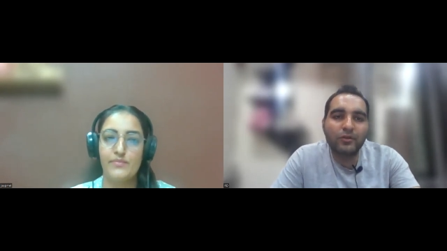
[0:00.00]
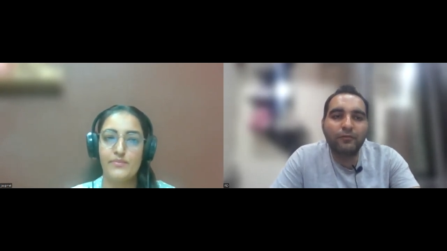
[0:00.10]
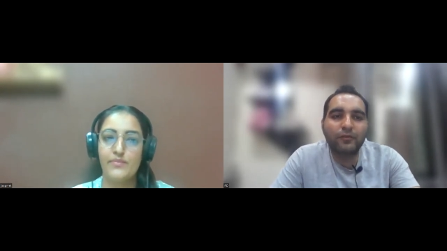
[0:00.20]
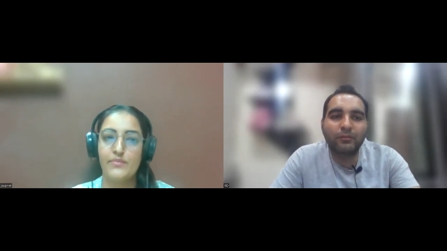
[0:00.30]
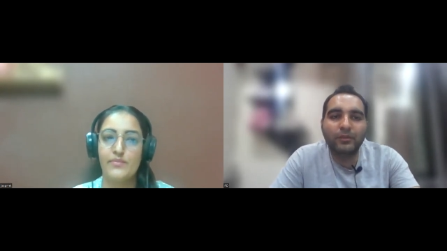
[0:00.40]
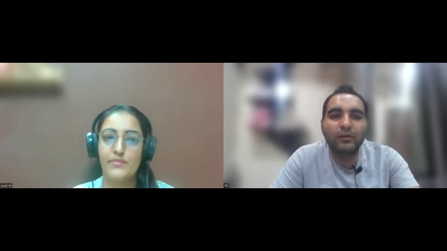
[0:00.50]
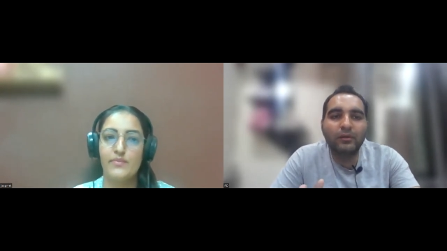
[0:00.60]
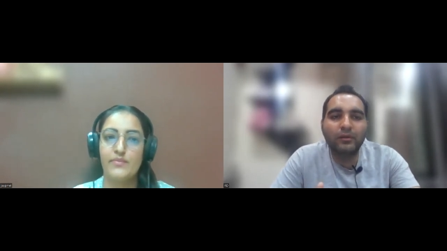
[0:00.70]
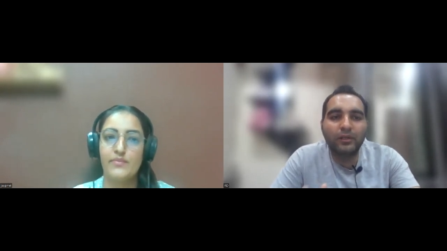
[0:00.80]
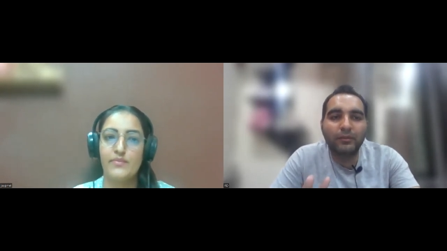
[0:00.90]
Speaker 1: job from the
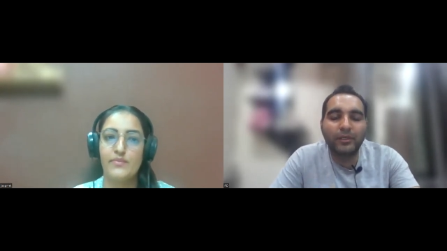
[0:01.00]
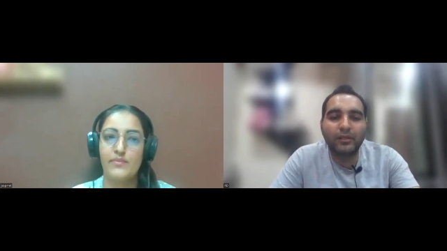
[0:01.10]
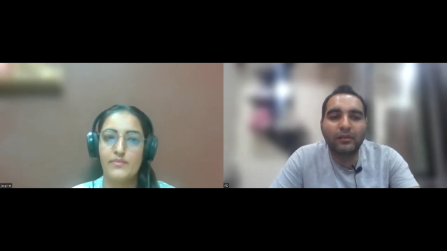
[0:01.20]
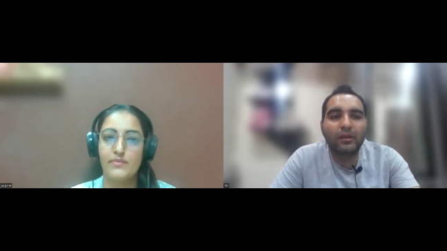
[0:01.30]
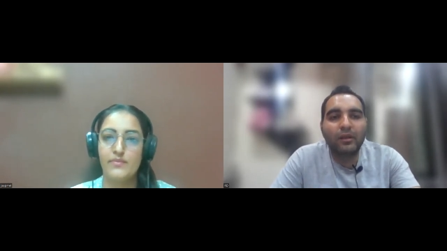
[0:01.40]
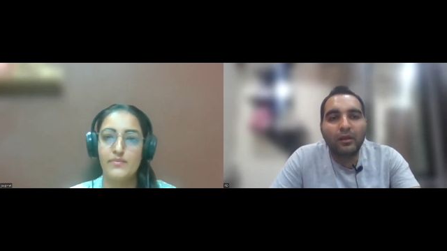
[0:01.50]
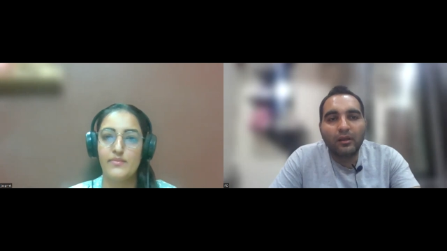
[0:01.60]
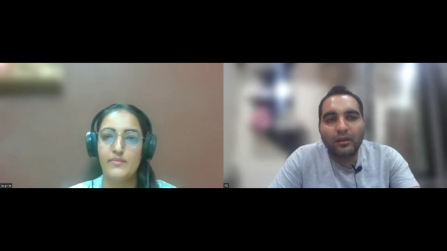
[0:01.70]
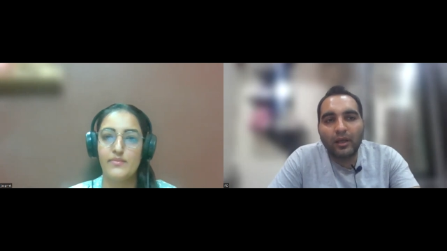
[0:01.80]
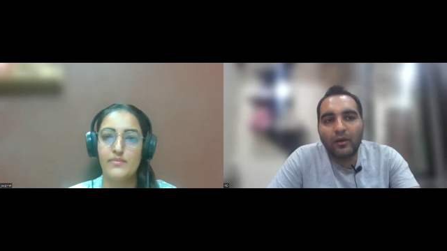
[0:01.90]
terminal?
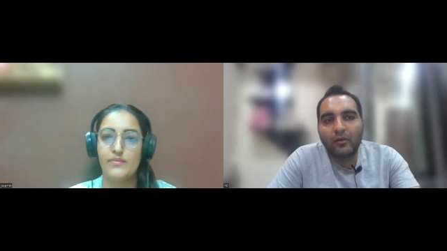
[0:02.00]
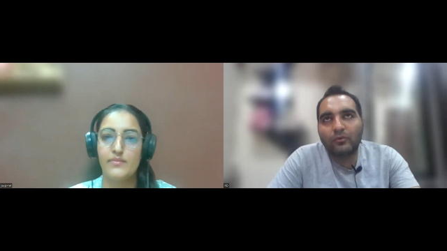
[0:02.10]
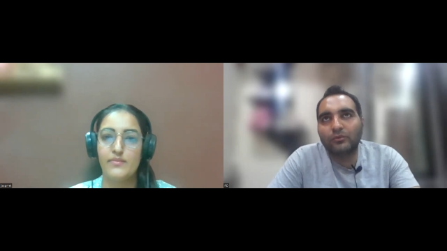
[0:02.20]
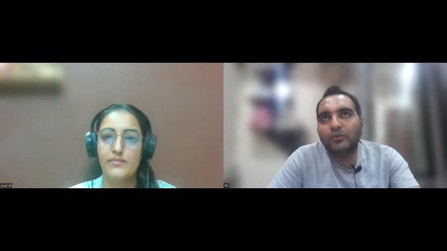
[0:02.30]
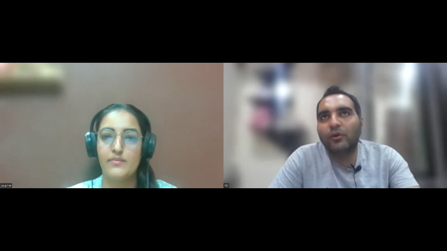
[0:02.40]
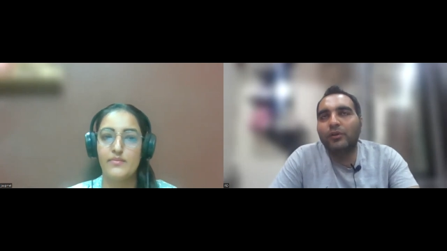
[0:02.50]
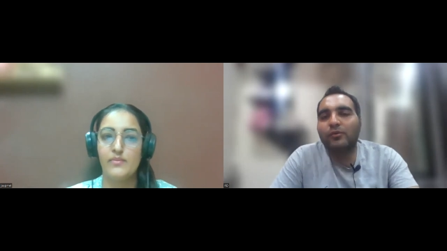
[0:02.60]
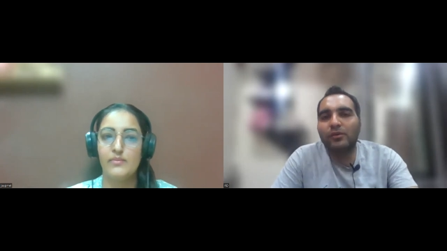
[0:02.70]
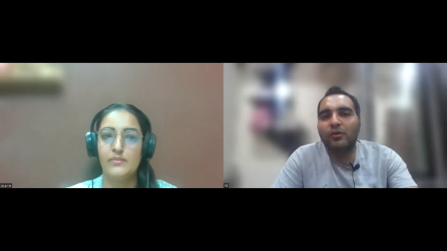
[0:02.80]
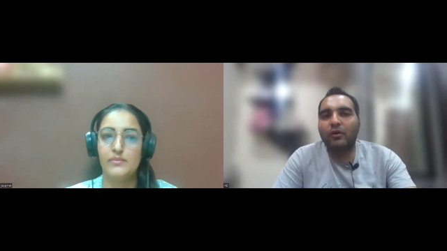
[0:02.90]
Now you are
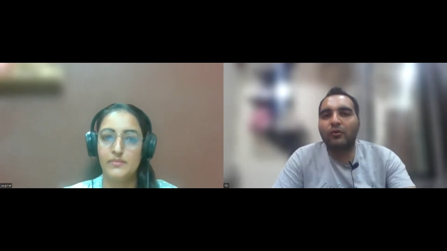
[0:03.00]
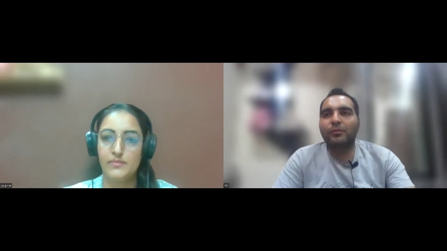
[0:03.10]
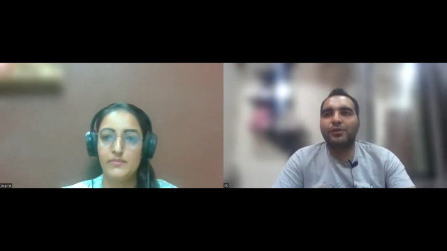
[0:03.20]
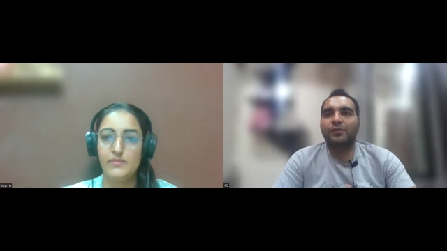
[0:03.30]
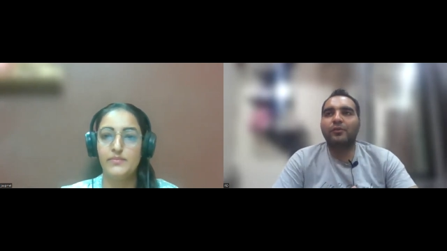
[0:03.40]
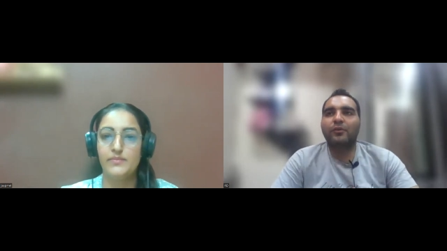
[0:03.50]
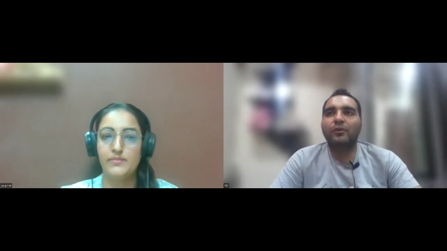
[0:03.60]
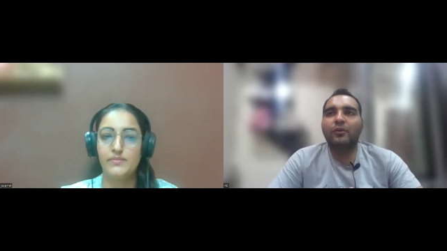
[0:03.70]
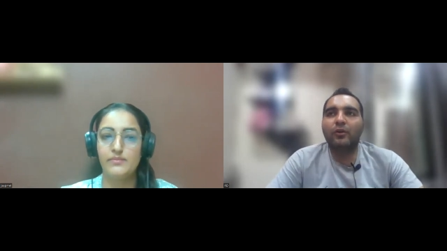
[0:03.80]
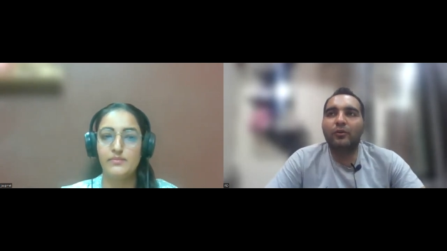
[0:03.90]
using automation, you are
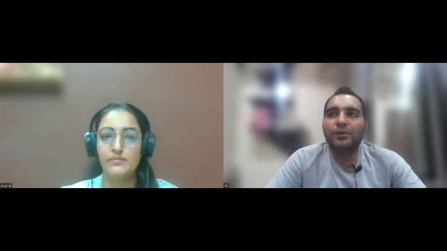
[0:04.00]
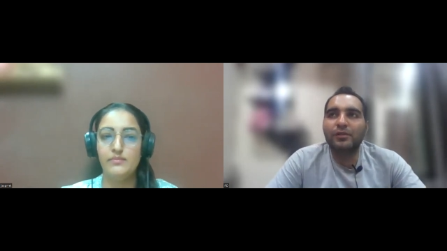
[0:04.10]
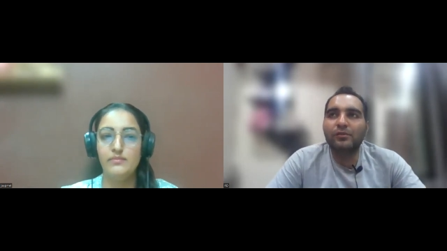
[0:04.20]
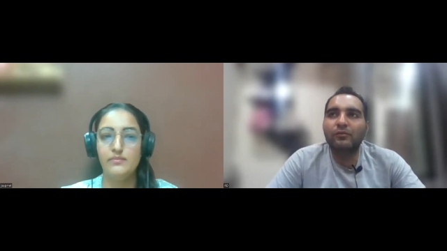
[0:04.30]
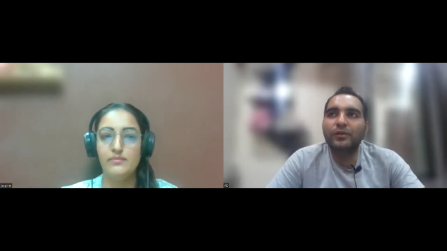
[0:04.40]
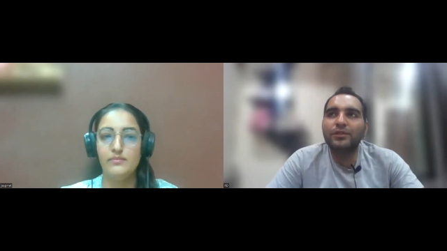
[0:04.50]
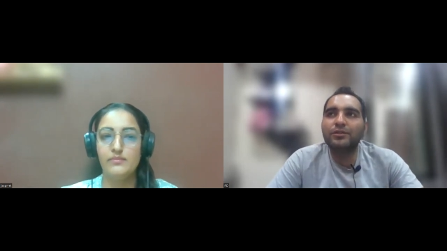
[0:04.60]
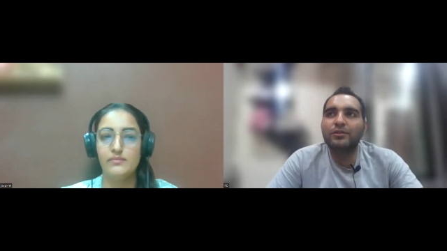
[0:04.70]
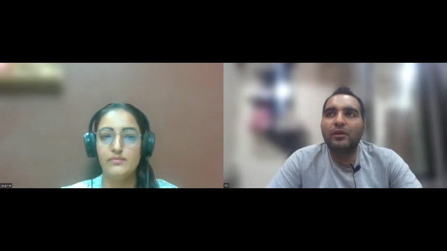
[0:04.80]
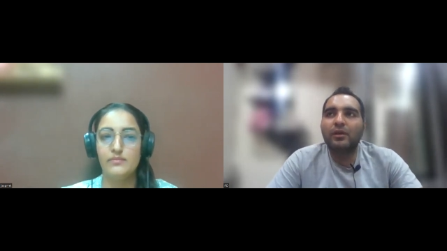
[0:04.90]
doing automation. So
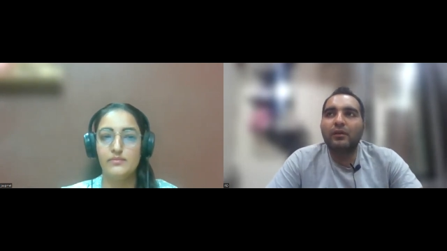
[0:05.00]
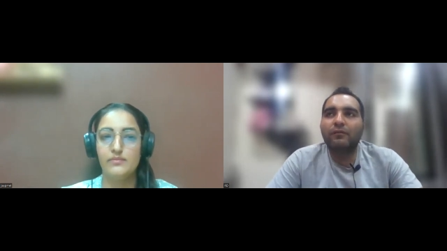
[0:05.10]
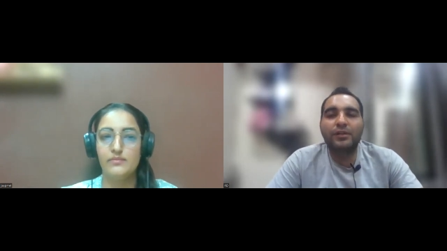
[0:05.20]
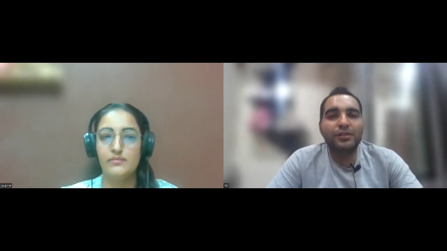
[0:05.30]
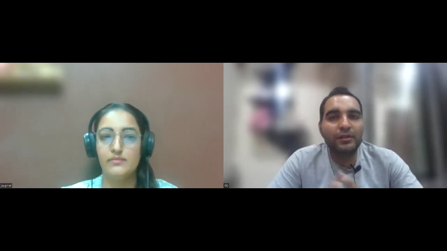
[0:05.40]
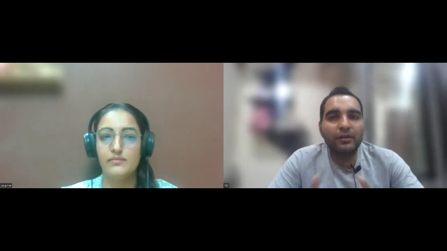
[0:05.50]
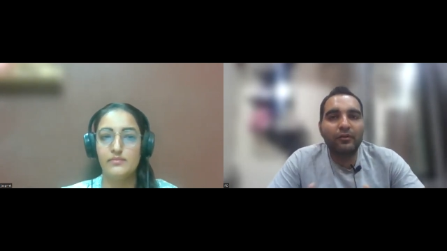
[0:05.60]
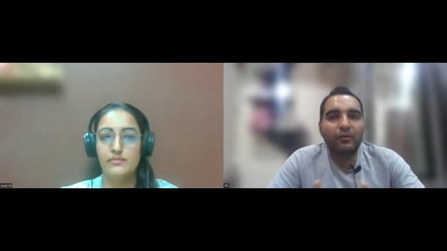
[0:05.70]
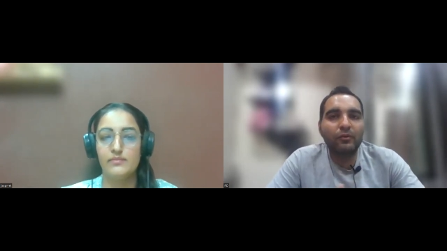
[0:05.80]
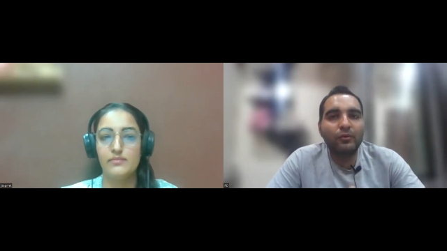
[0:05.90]
which version
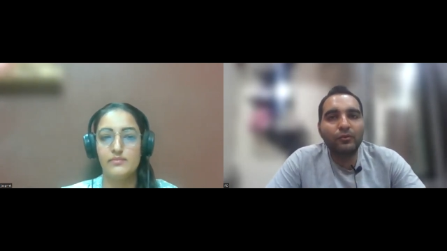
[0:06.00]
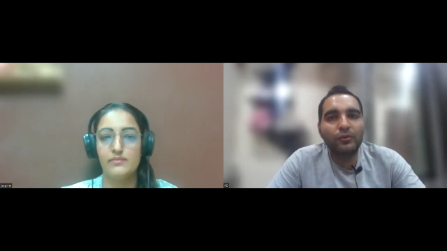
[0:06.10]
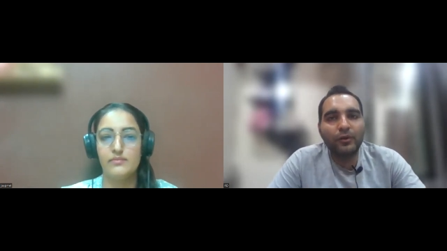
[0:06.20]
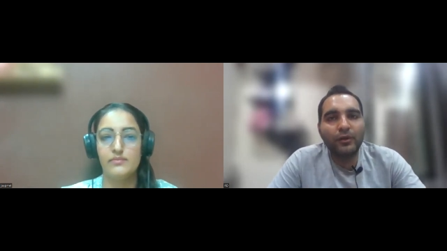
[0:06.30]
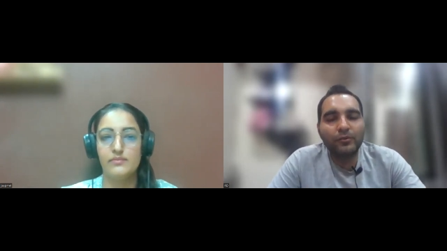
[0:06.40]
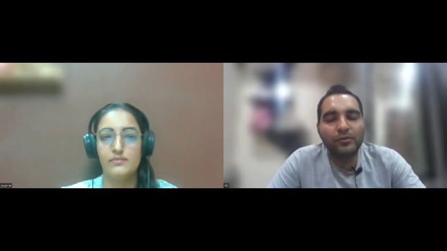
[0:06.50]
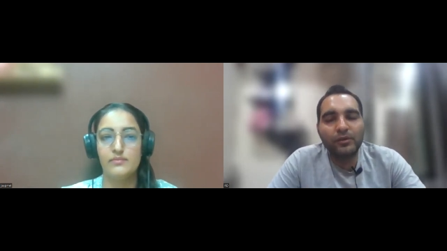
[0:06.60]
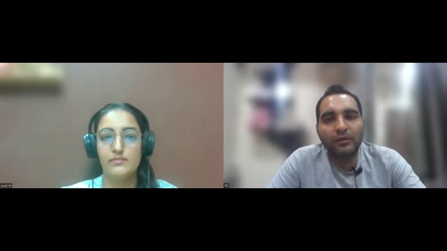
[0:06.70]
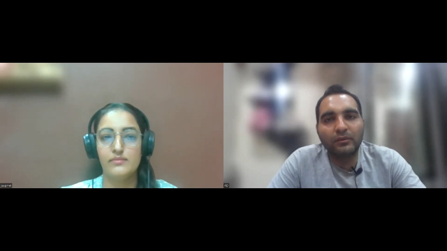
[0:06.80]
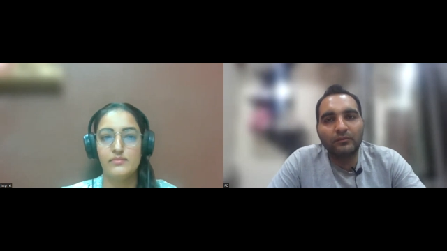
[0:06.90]
control tool you are
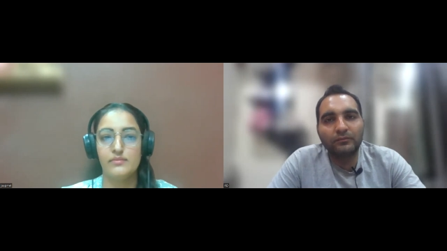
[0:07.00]
using?